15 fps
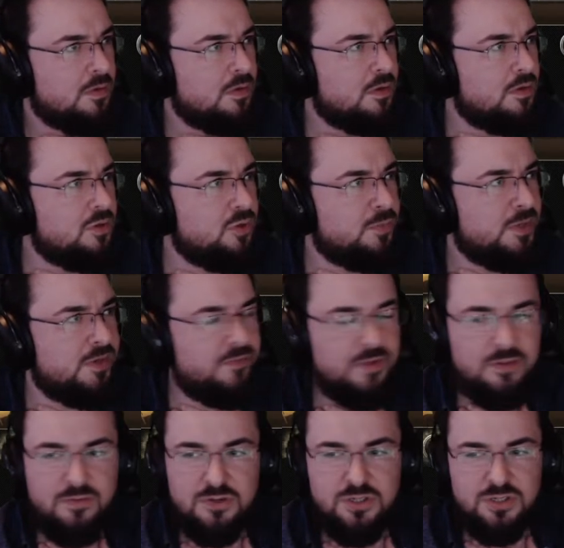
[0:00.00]
Do me a
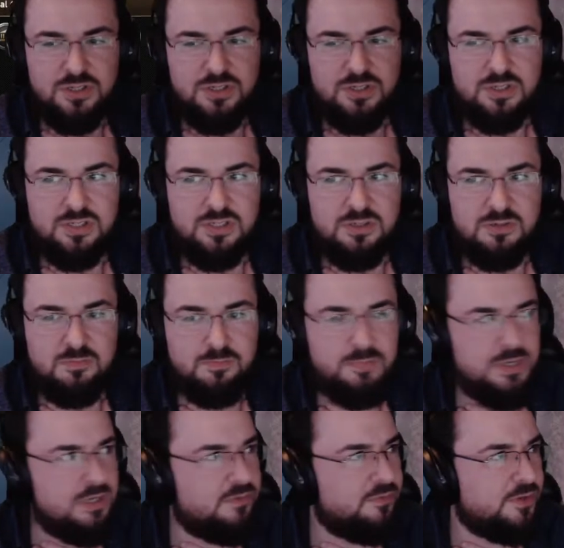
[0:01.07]
favour, just
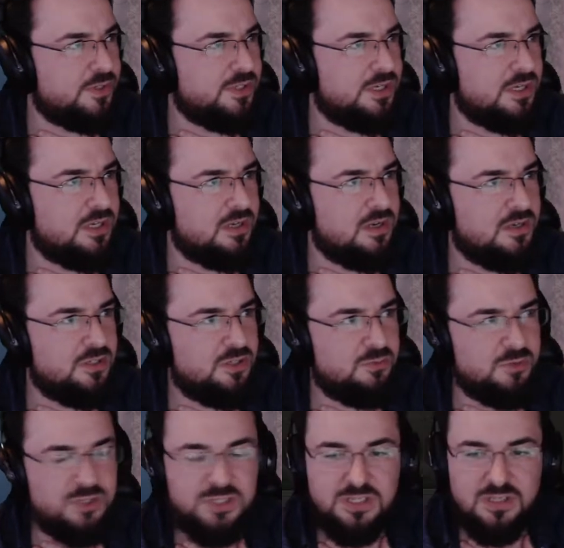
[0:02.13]
speak for a second. I just
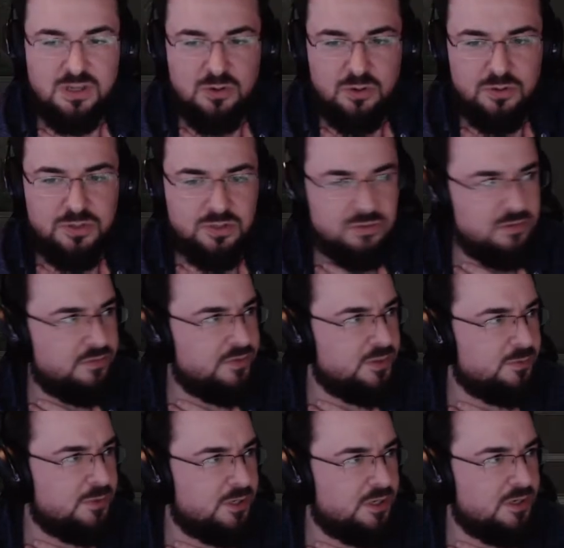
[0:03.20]
want to see the audio if it's
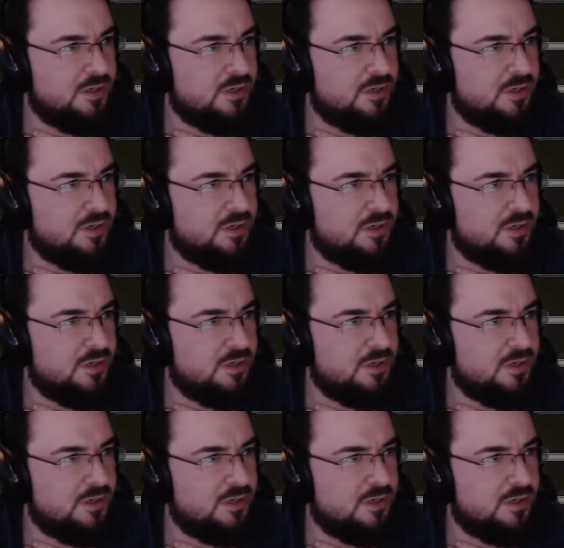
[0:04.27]
working.